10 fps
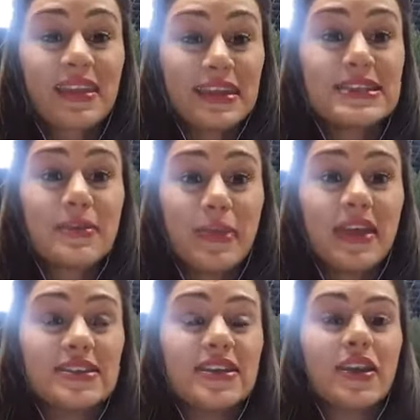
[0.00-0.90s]

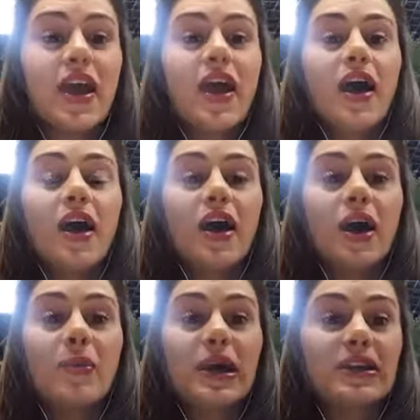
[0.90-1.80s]
amazing.
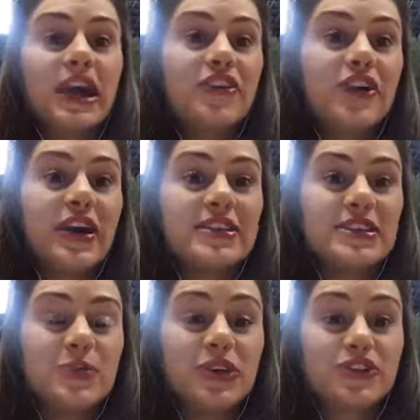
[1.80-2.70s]
My life
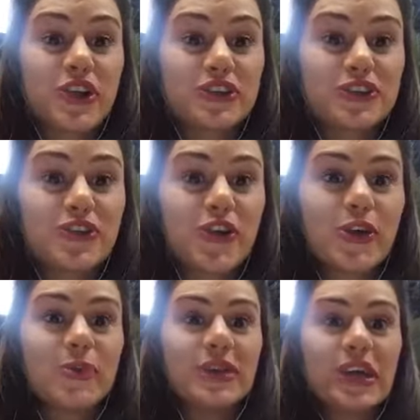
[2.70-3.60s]
has been
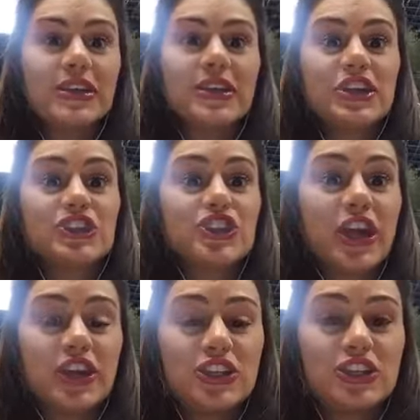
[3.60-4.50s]
transformed and has
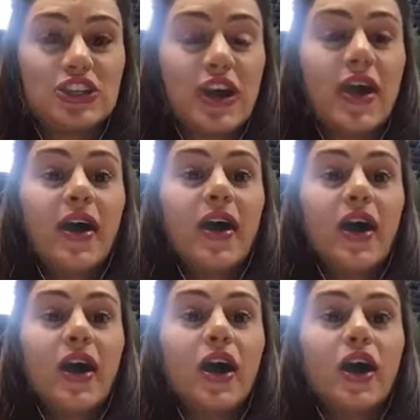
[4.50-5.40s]
changed
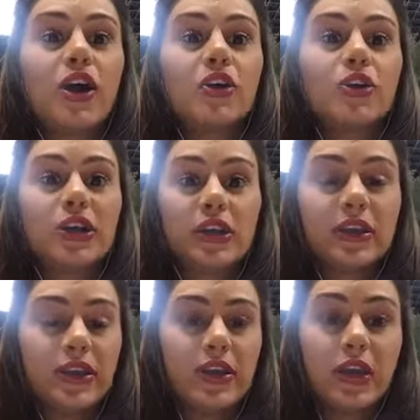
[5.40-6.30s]

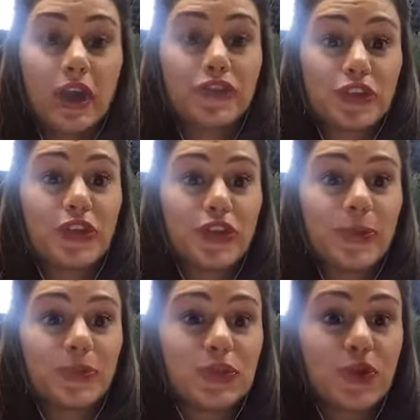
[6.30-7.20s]
really after
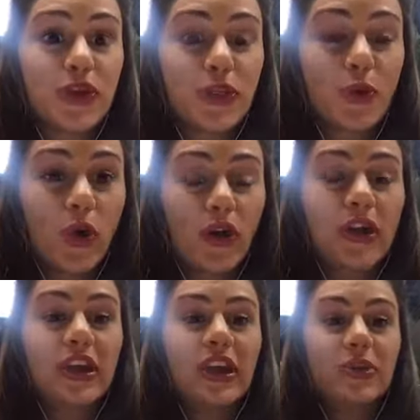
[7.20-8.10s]
doing the
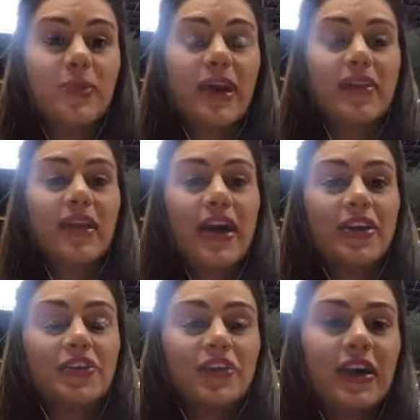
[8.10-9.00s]
work in my
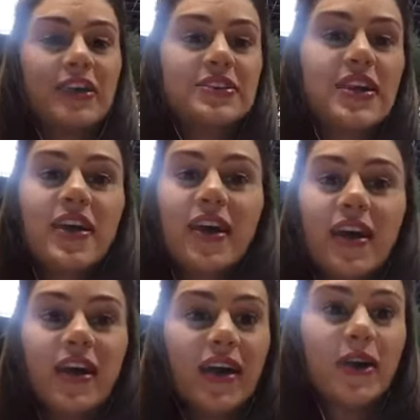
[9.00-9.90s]
life, and
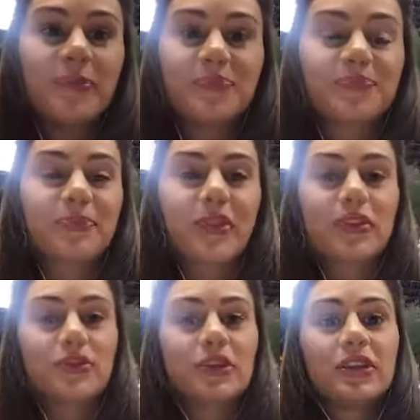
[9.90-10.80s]

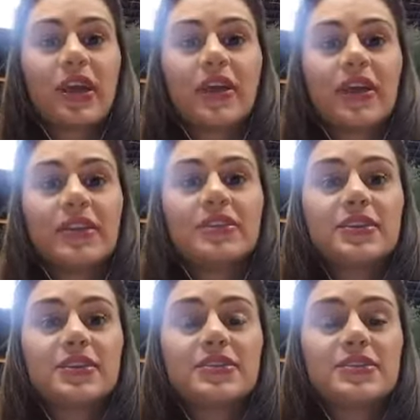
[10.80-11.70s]
really I
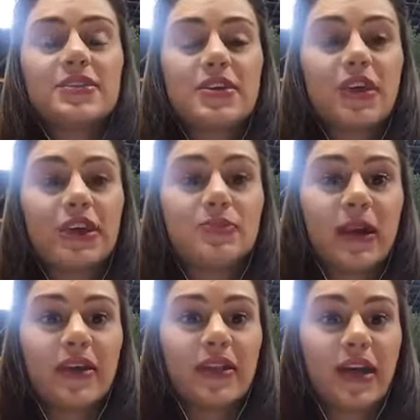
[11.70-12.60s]
can see that
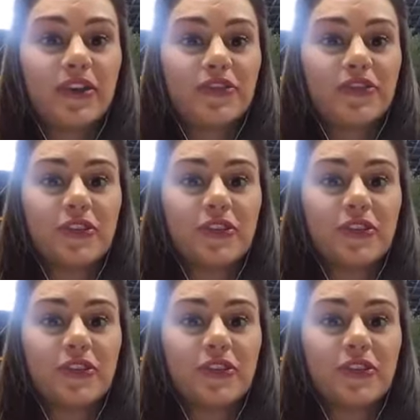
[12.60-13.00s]
my life